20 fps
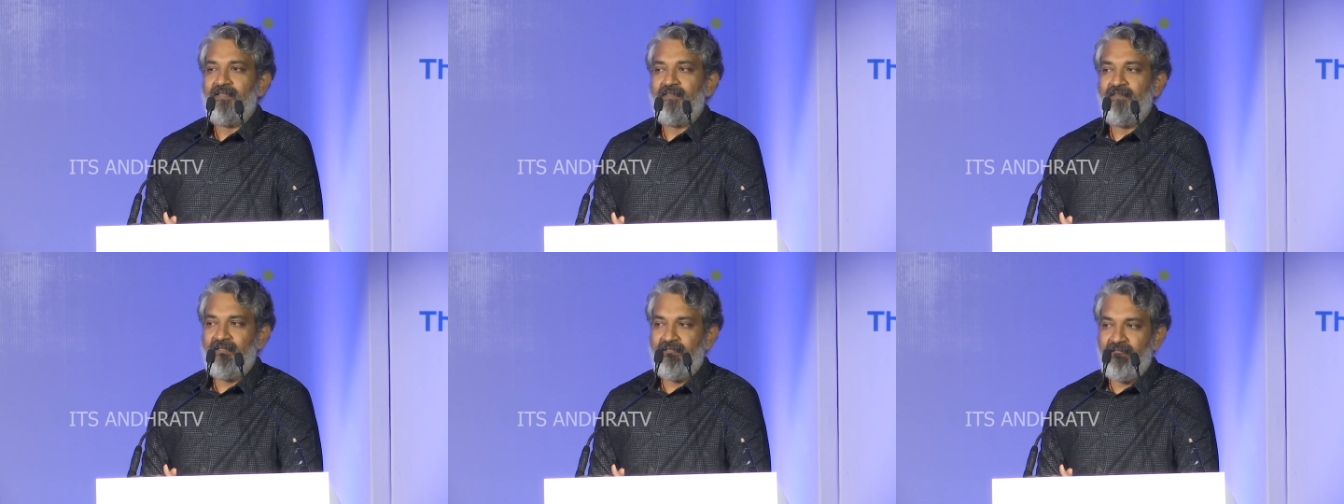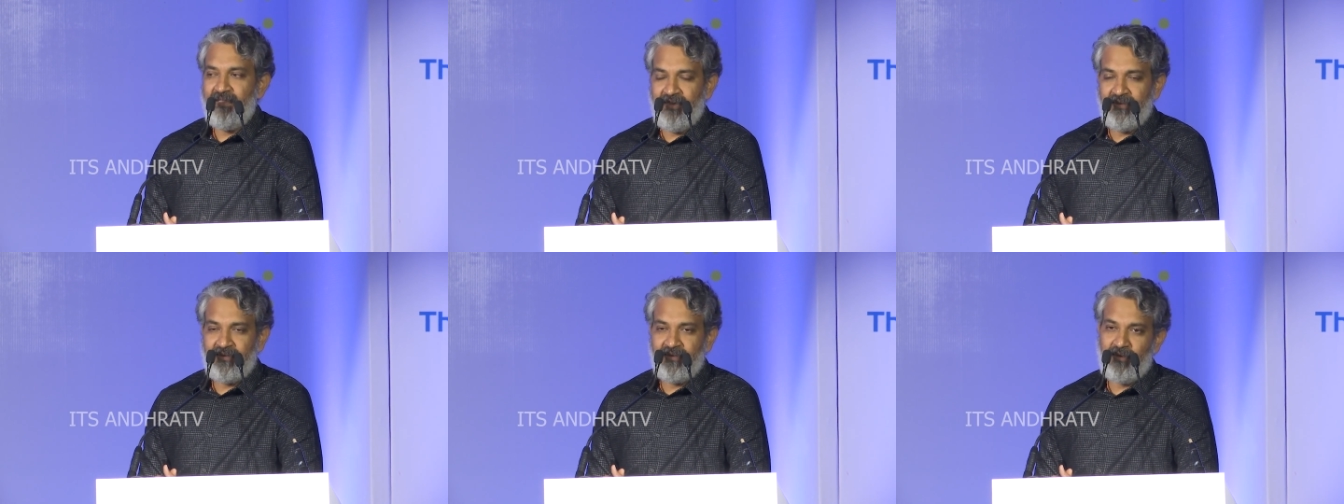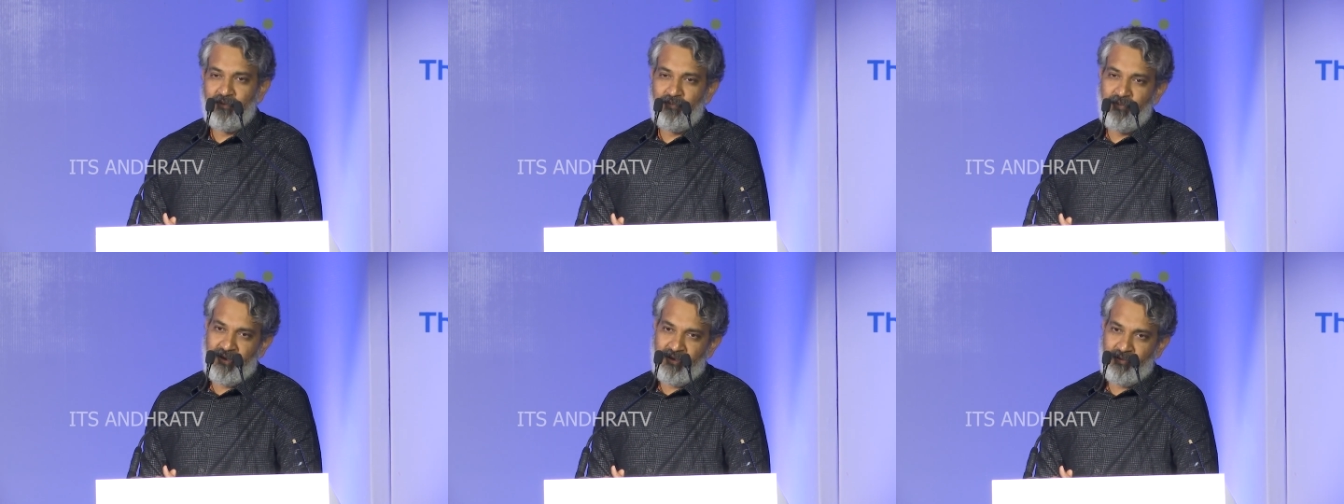the
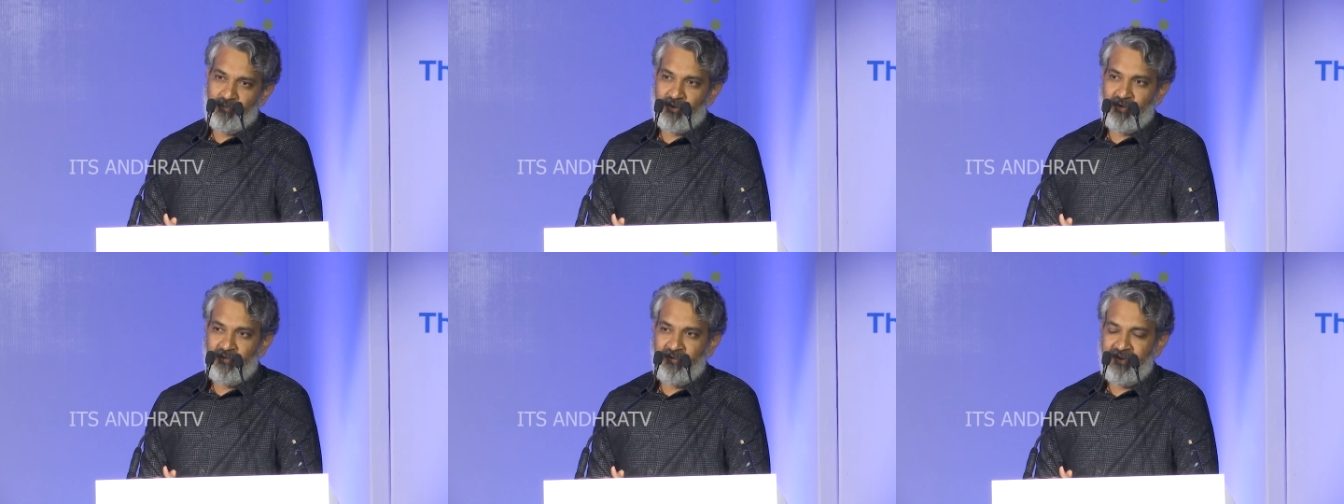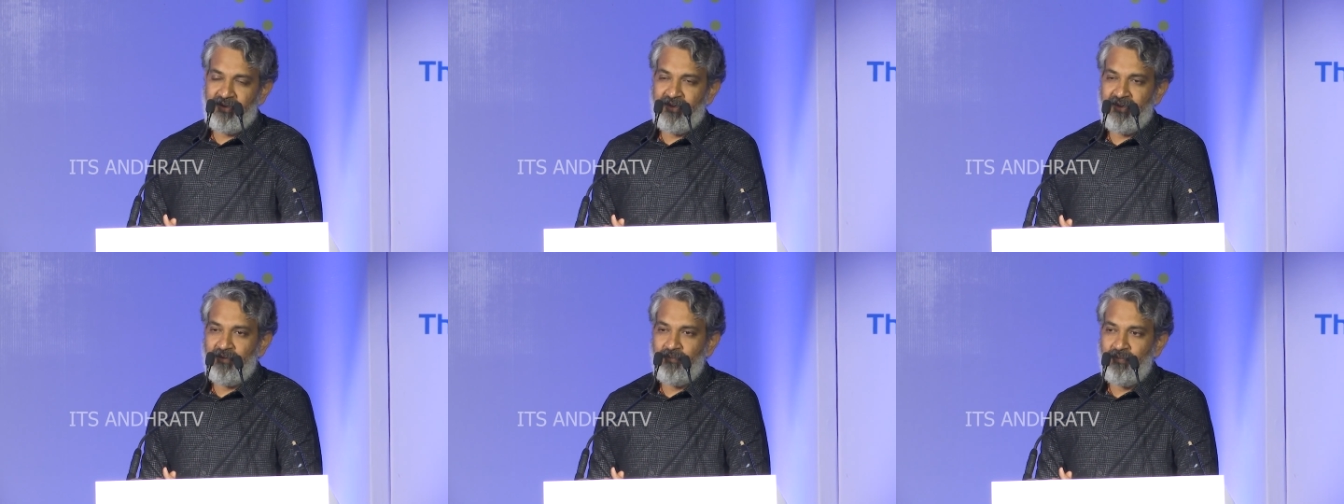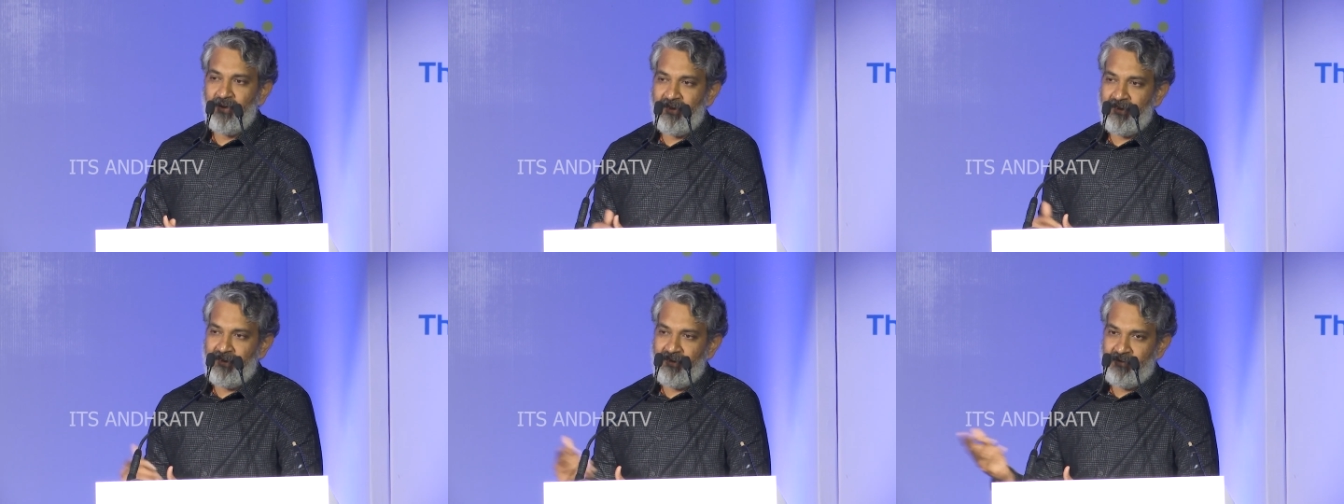data being
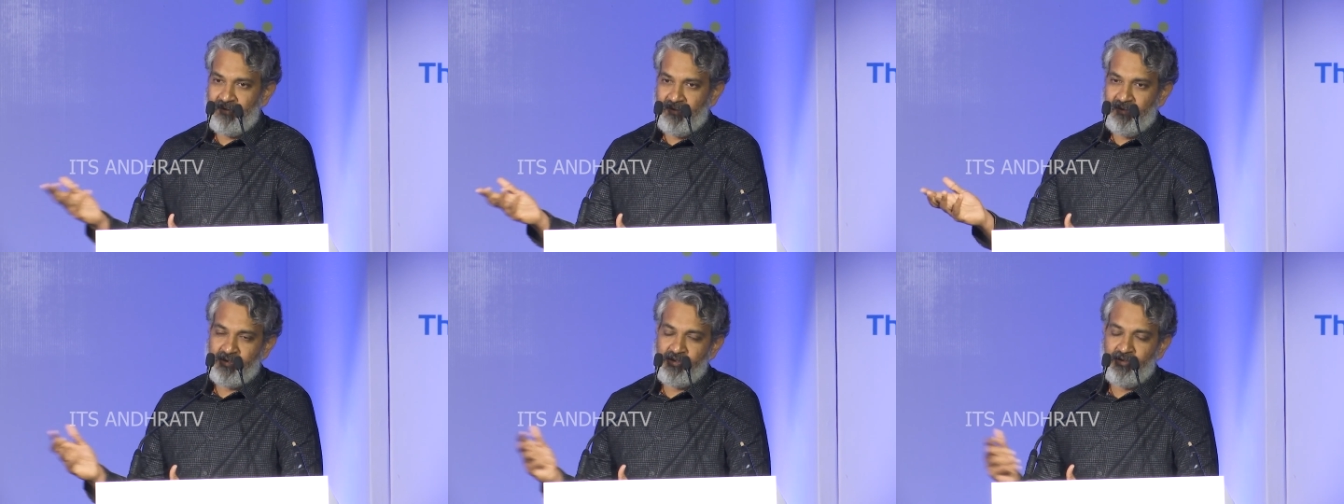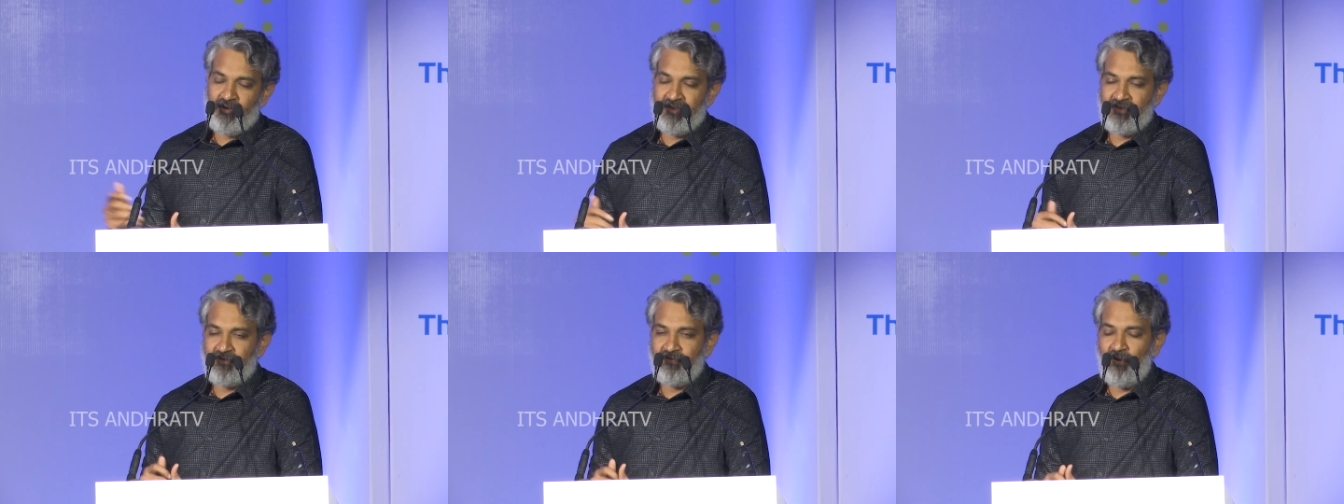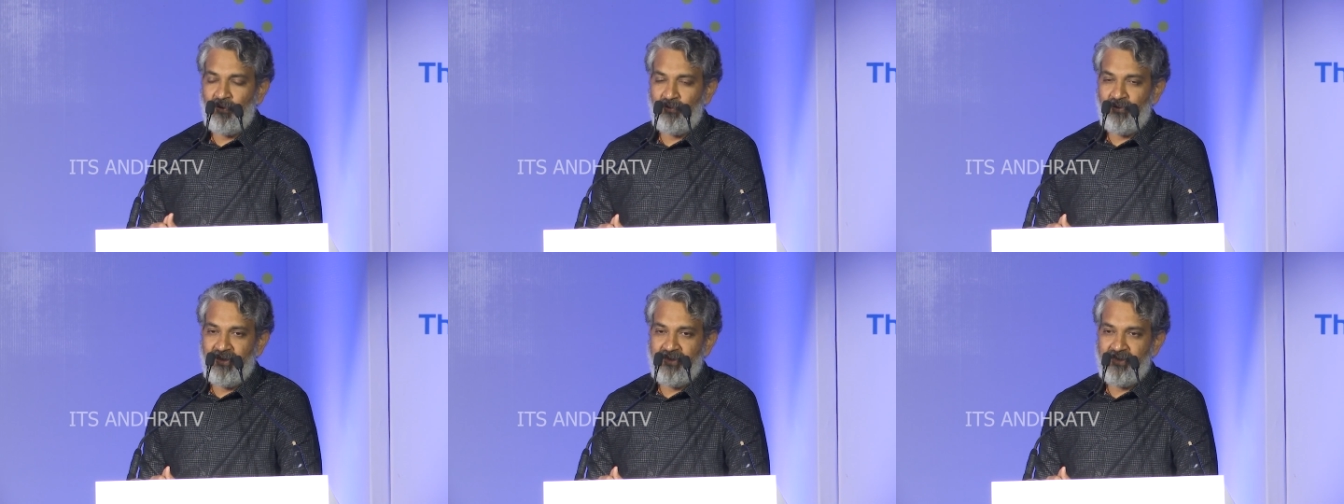provided by the Choice
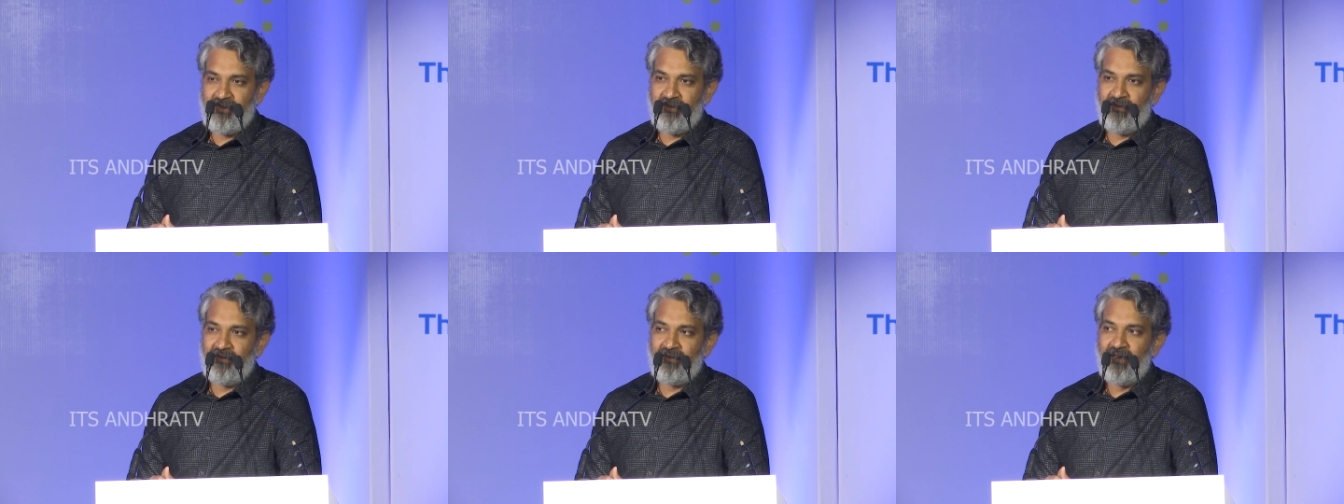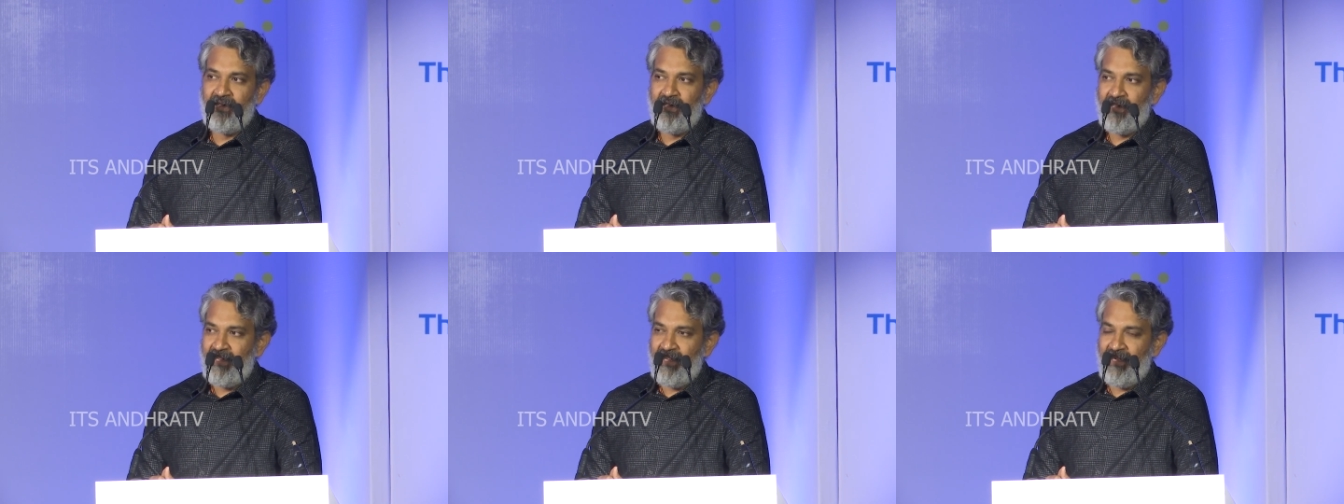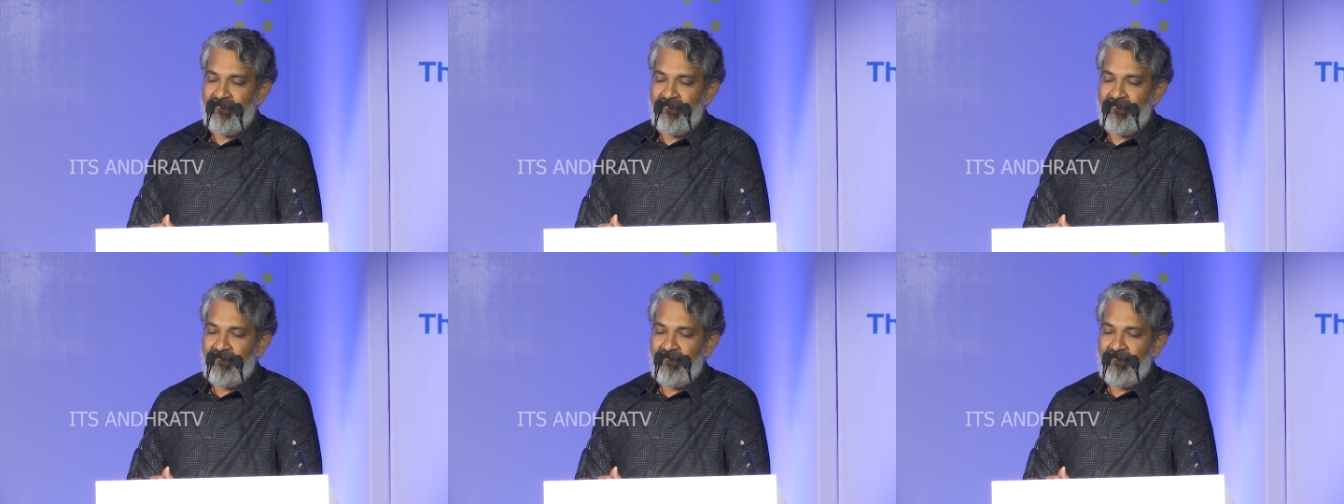Foundation